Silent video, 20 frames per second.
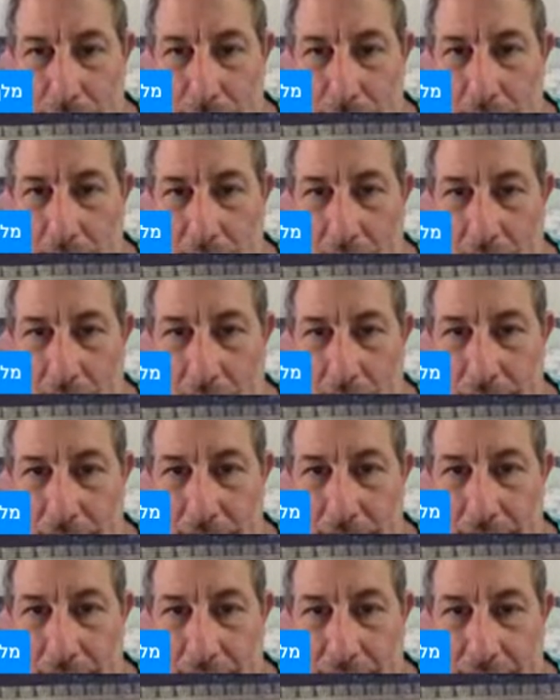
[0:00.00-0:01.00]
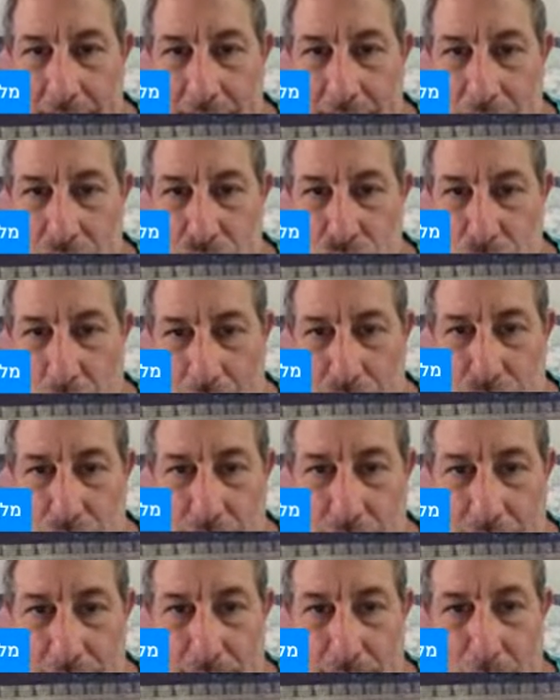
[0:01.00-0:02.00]
the instructions of Moshe.
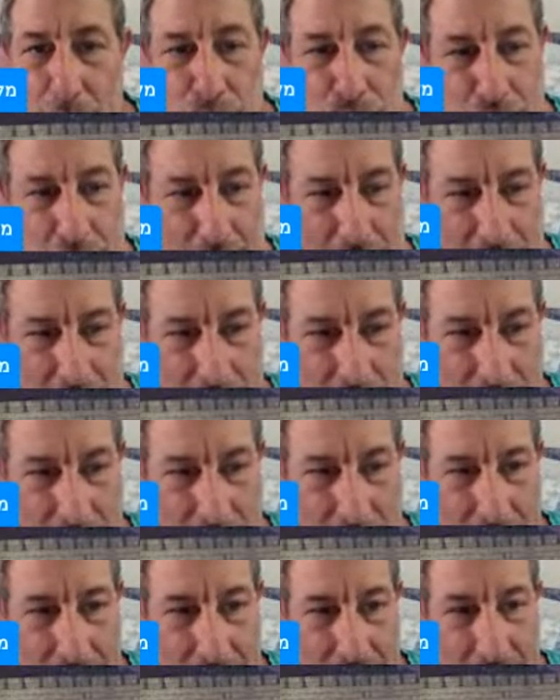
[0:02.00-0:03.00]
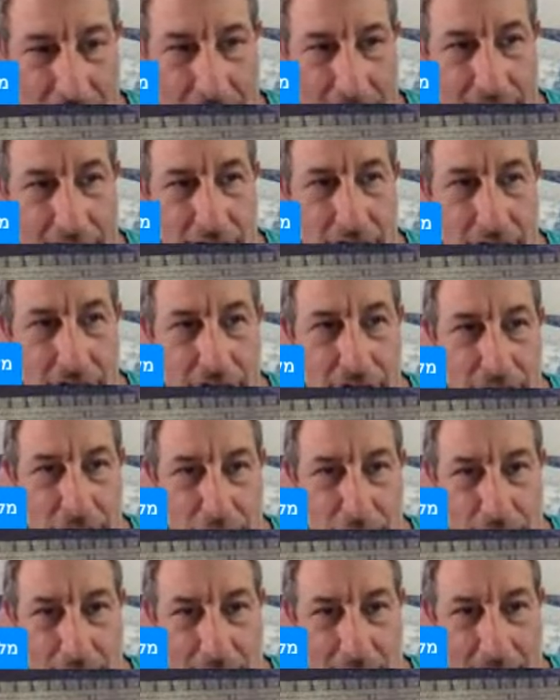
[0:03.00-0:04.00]
Here in verse 8, it's
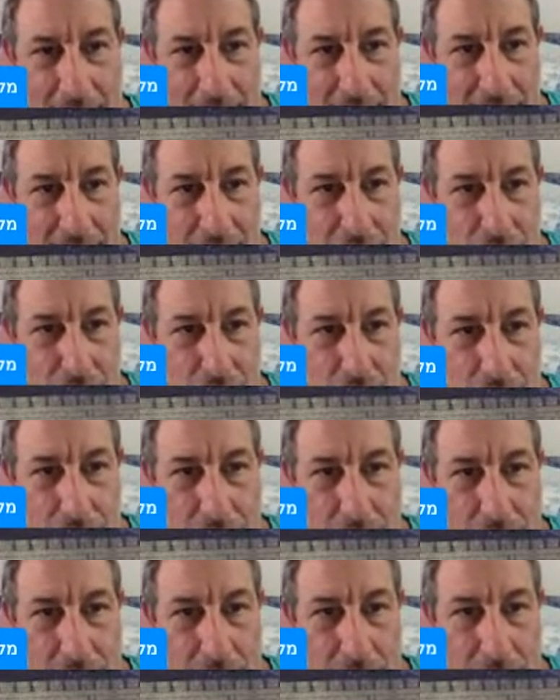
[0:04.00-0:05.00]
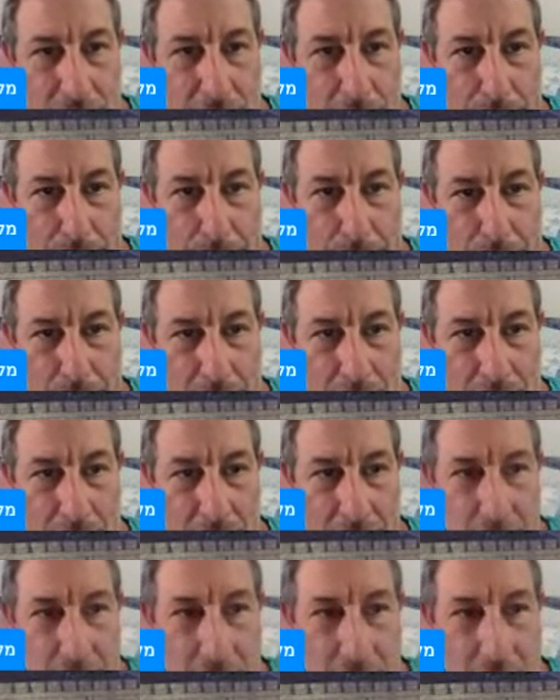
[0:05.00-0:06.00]
called the book of the
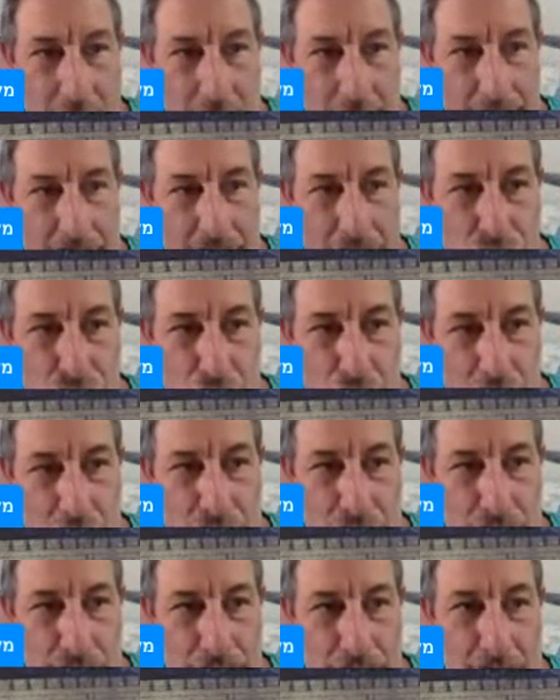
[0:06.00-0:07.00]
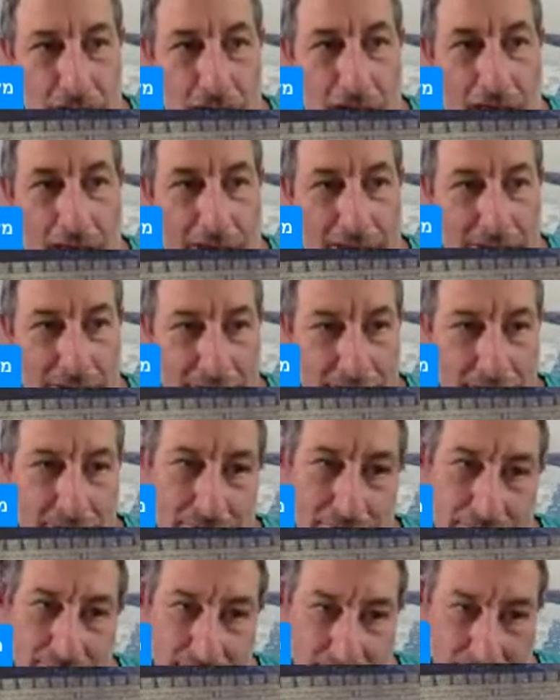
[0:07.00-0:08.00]
instructions of God. Not exactly
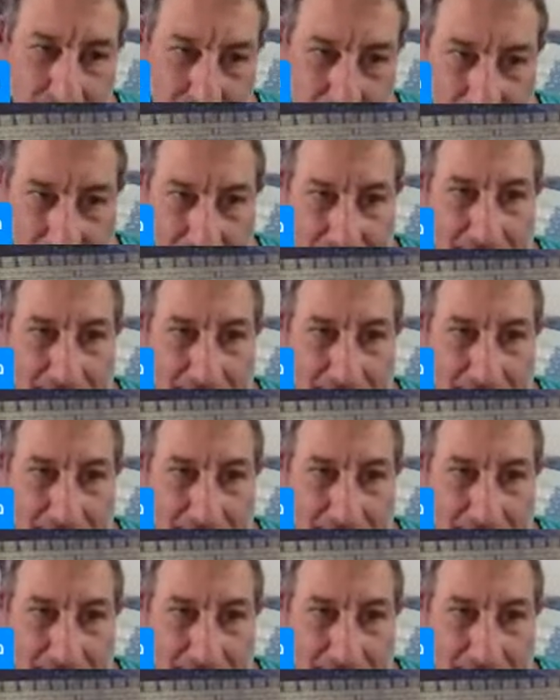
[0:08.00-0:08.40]
the same